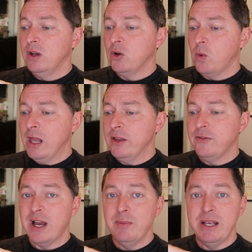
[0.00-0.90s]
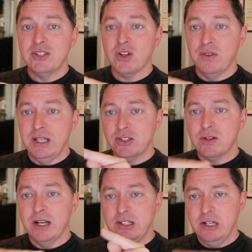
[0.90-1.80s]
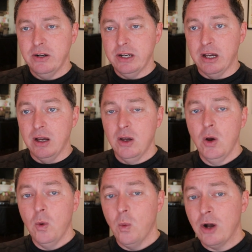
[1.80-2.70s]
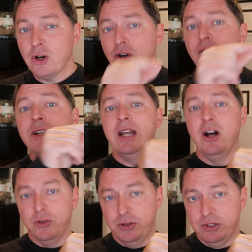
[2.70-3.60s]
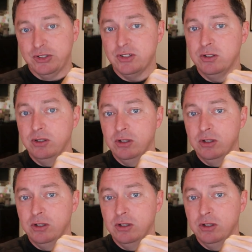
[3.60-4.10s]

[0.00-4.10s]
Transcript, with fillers: qualify based on these criteria, while current elders